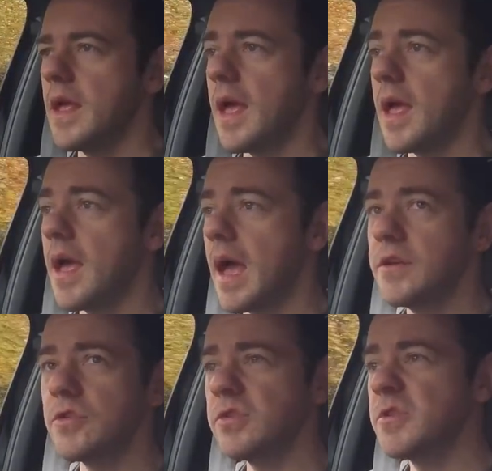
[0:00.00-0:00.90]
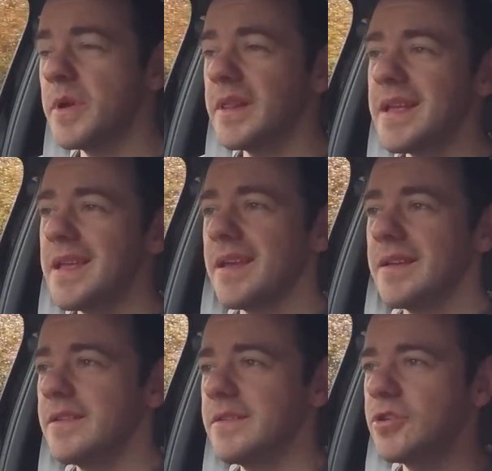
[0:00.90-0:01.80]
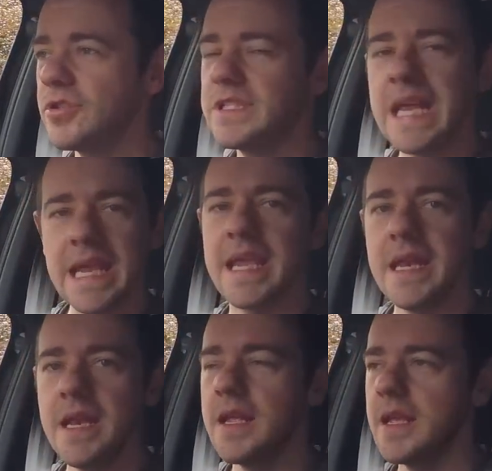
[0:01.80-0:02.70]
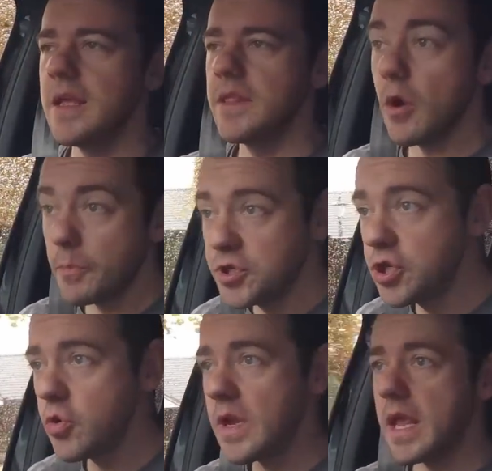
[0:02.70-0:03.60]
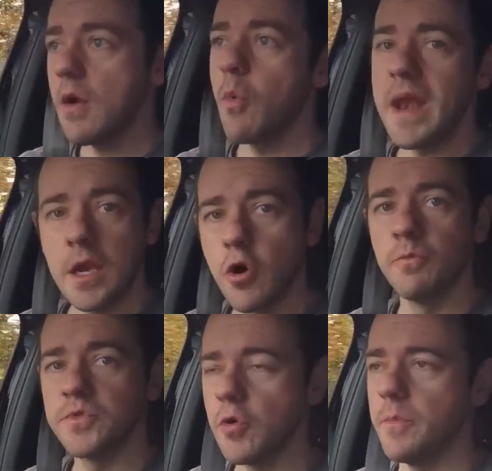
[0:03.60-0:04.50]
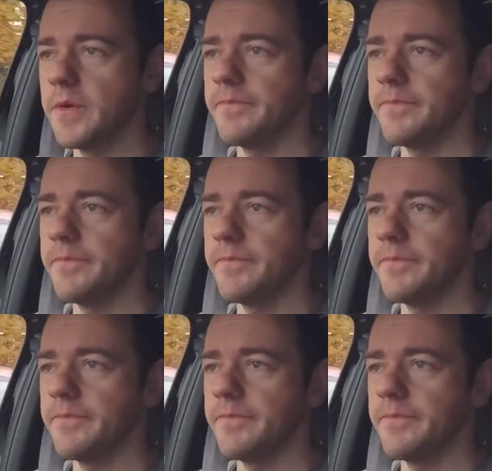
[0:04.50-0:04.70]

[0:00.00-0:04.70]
and ultimately just taking the opportunity when it comes up.